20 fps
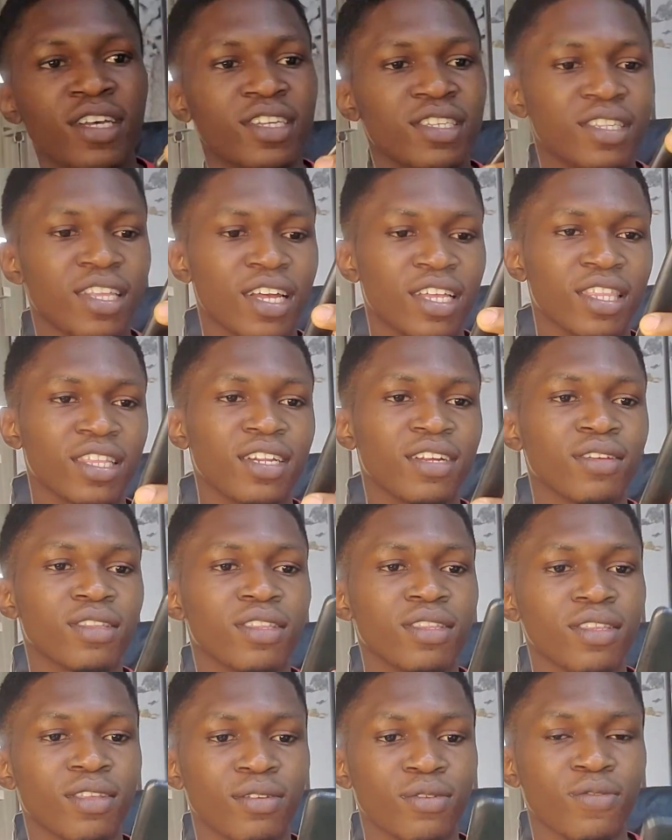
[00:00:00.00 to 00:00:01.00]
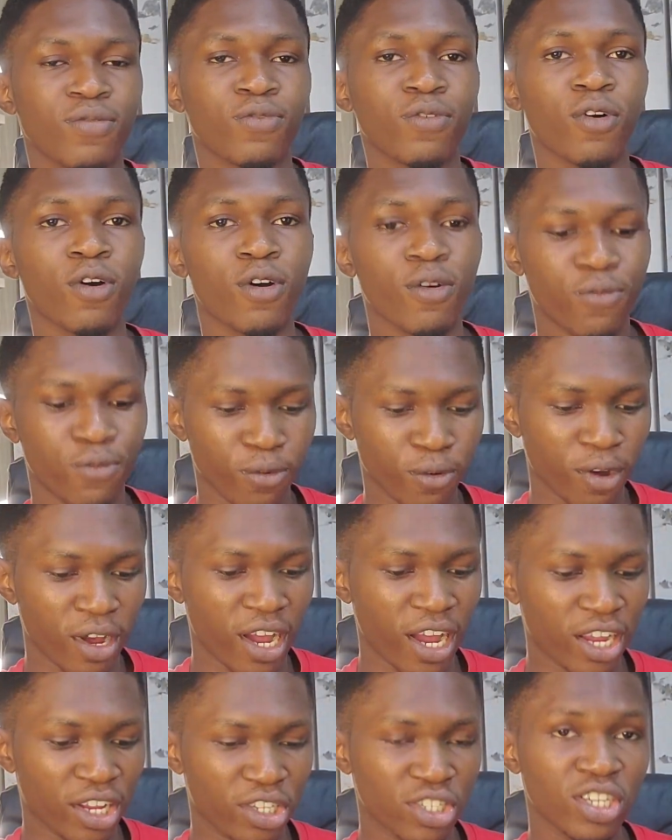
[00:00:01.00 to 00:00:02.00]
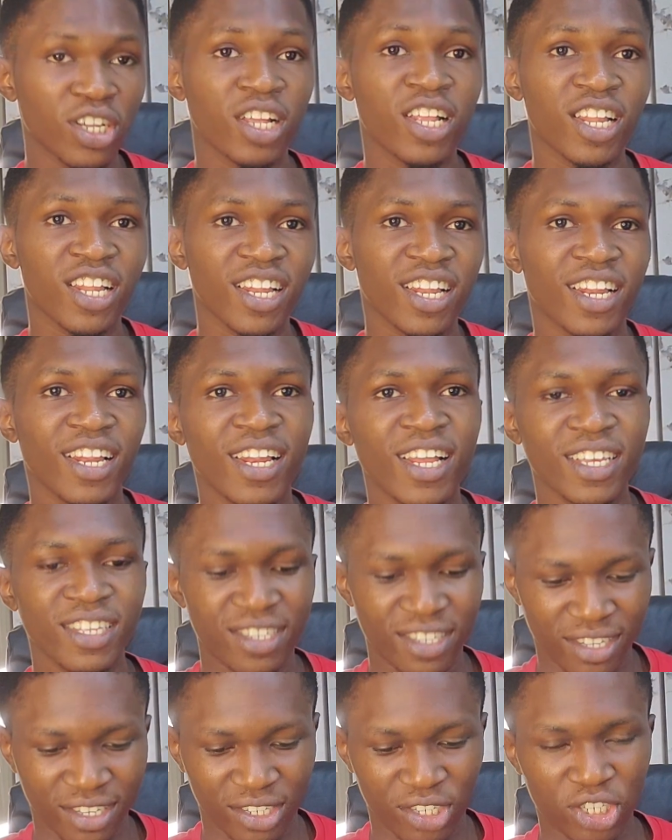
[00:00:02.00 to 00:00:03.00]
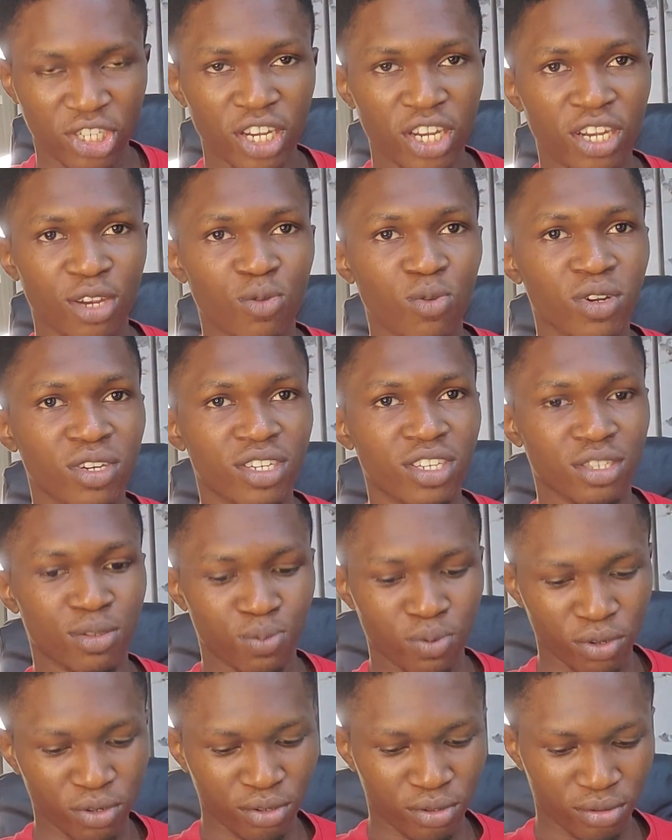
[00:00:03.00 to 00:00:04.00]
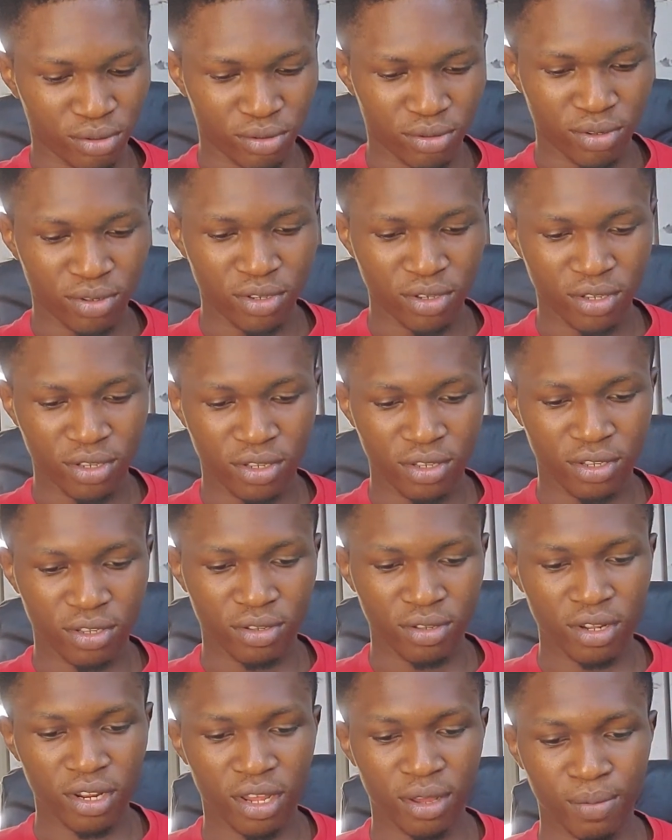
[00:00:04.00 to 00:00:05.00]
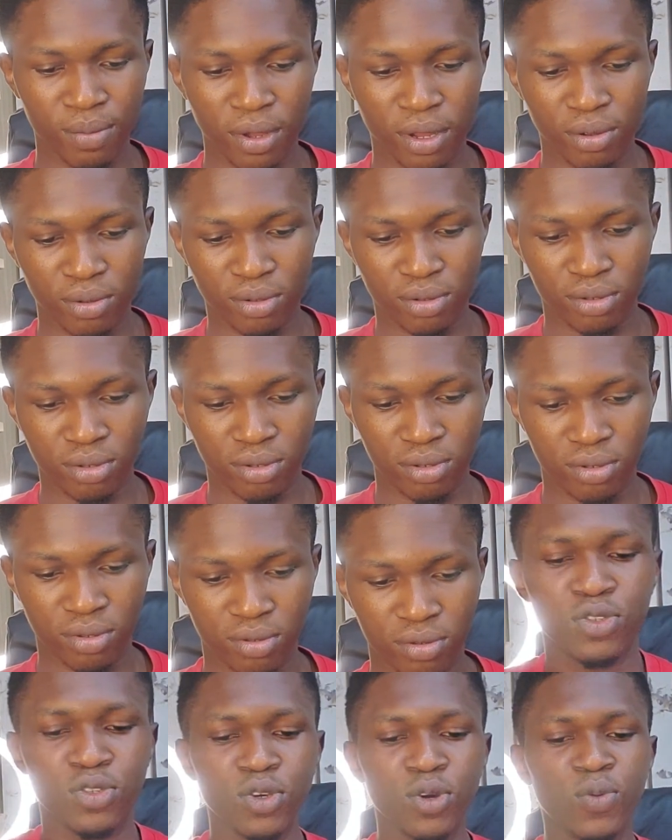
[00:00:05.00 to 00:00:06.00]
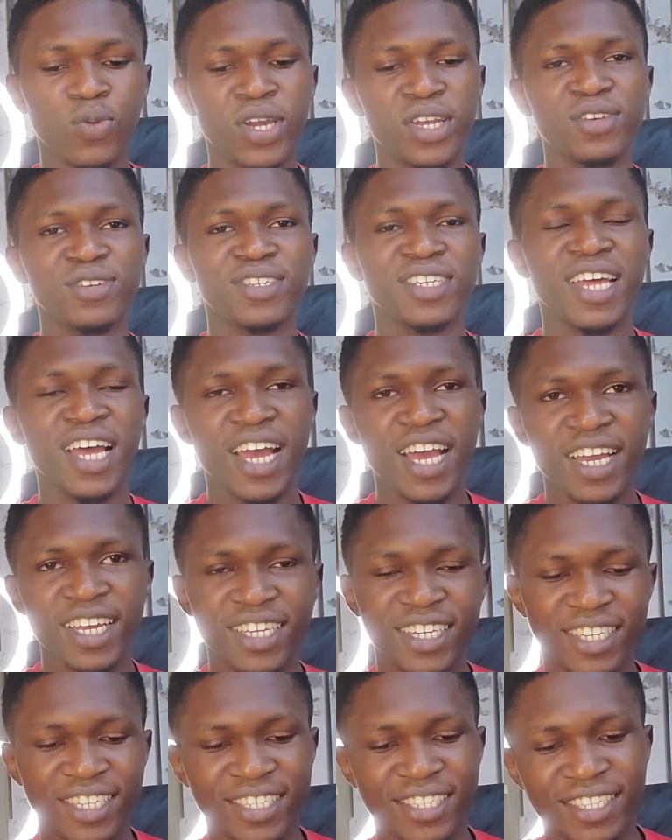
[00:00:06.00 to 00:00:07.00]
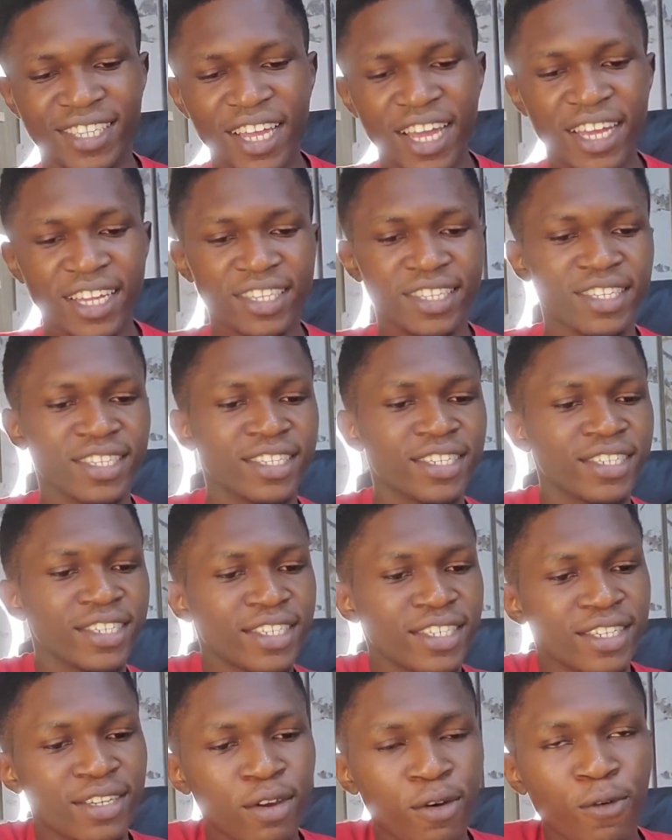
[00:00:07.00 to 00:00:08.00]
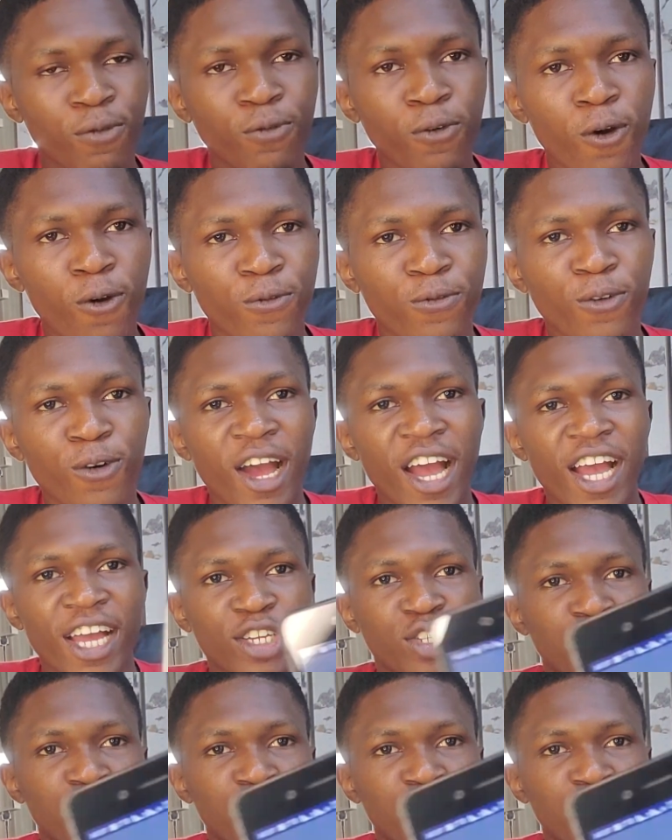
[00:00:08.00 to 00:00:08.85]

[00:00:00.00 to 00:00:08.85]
star 344 hash. Let's check what this bundle is all about. So when you dial the star 344 hash,